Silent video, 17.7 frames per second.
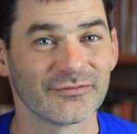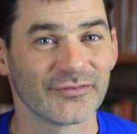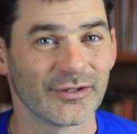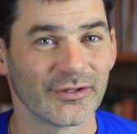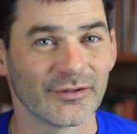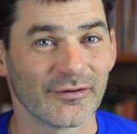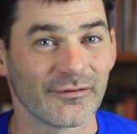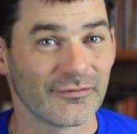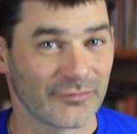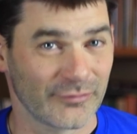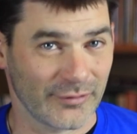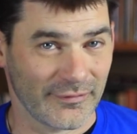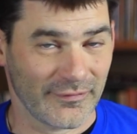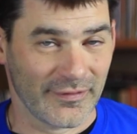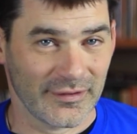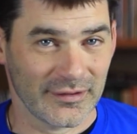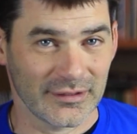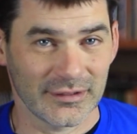video
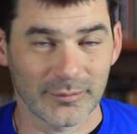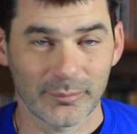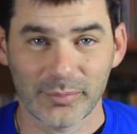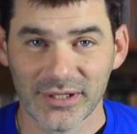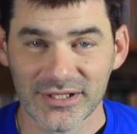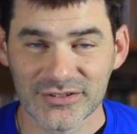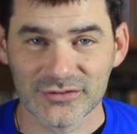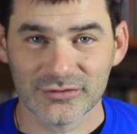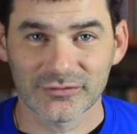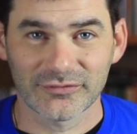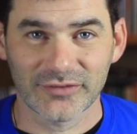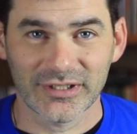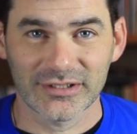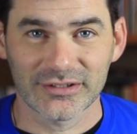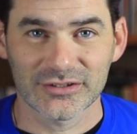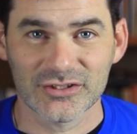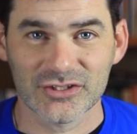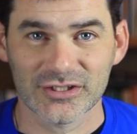for the
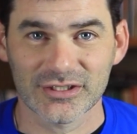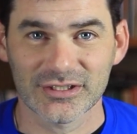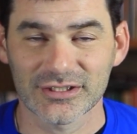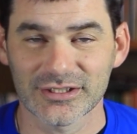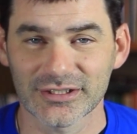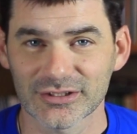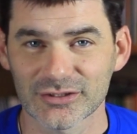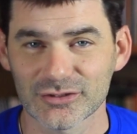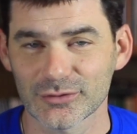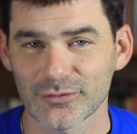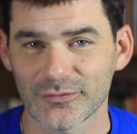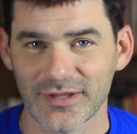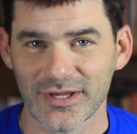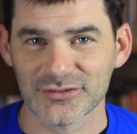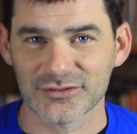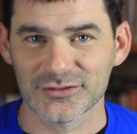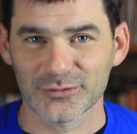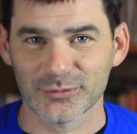Pennsylvania Shindig
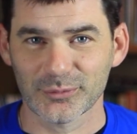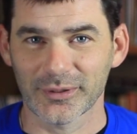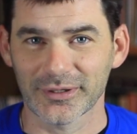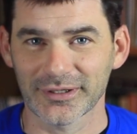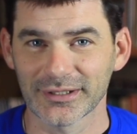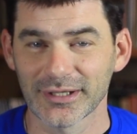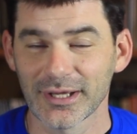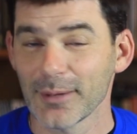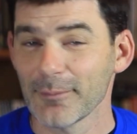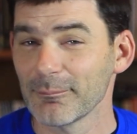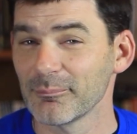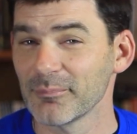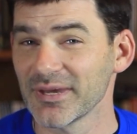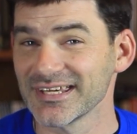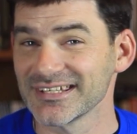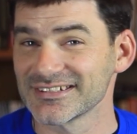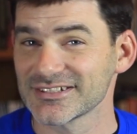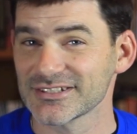2020,
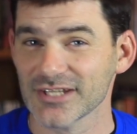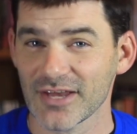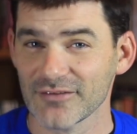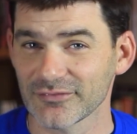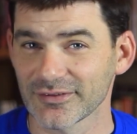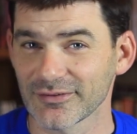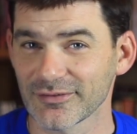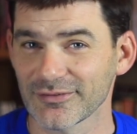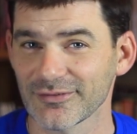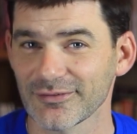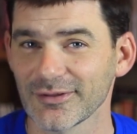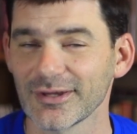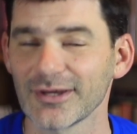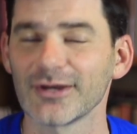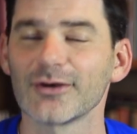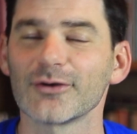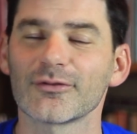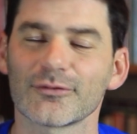May 7th
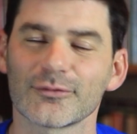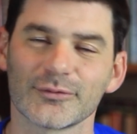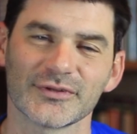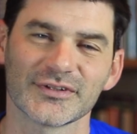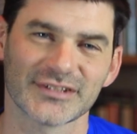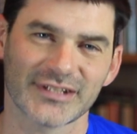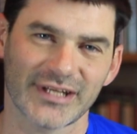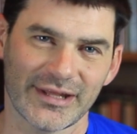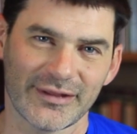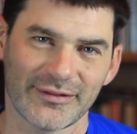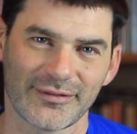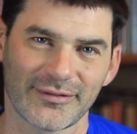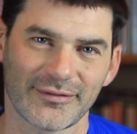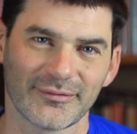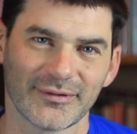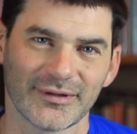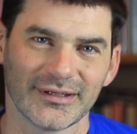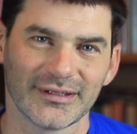through the 10th.
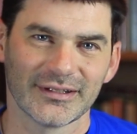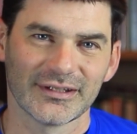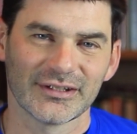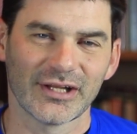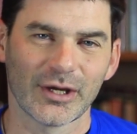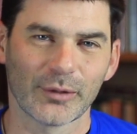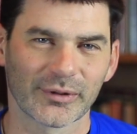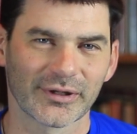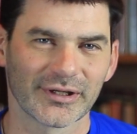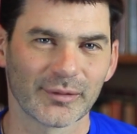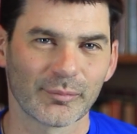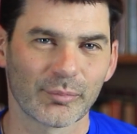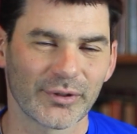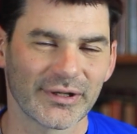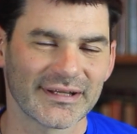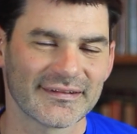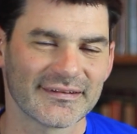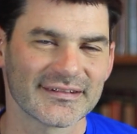Now we're going to
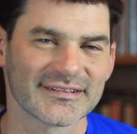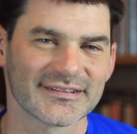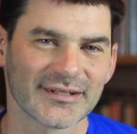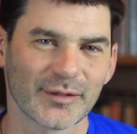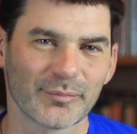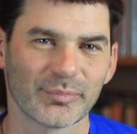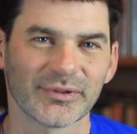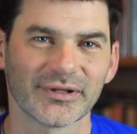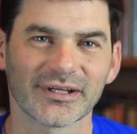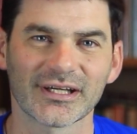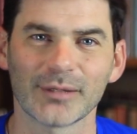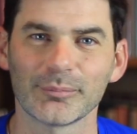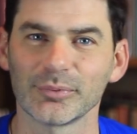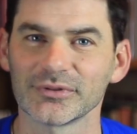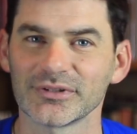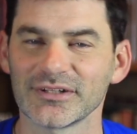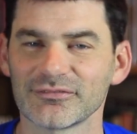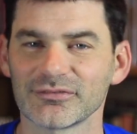break this up in a
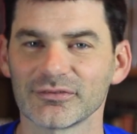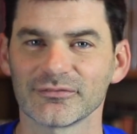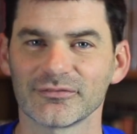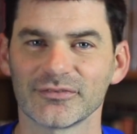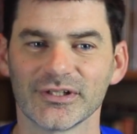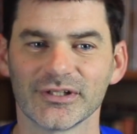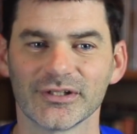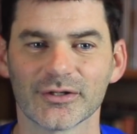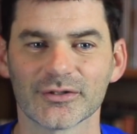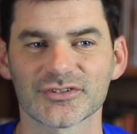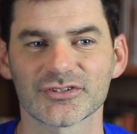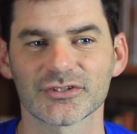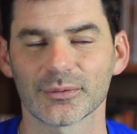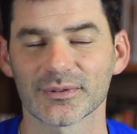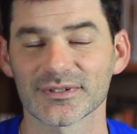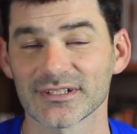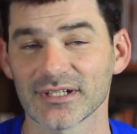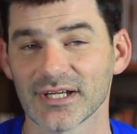couple different videos
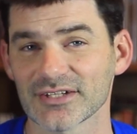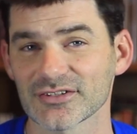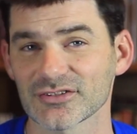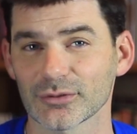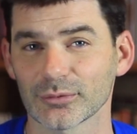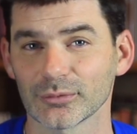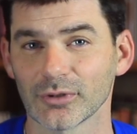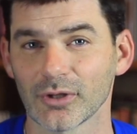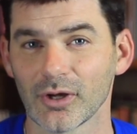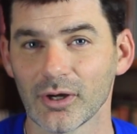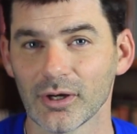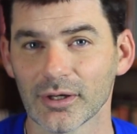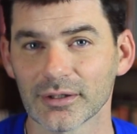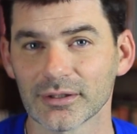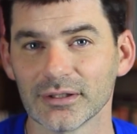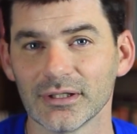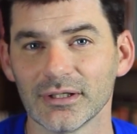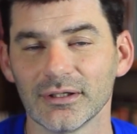so it's not so
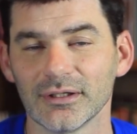long.